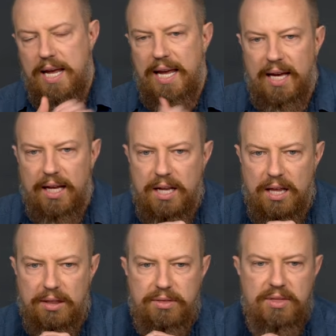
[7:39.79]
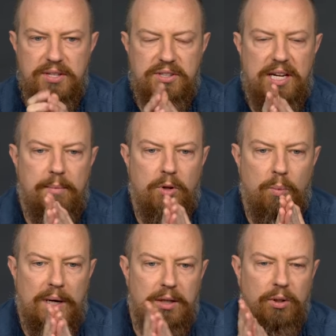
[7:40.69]
And this camera, the
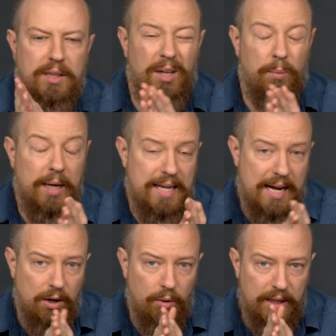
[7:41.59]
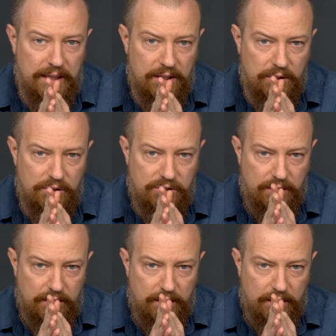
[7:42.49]
way you're looking at it right now, is